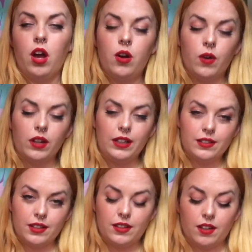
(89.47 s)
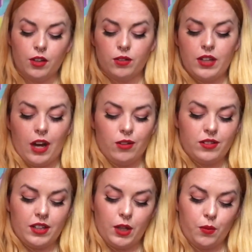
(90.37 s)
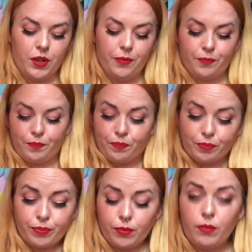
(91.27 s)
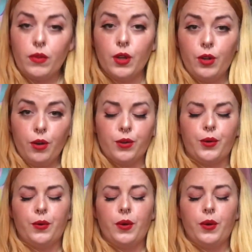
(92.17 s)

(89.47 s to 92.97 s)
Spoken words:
Well, at least in the little towns that he would go through.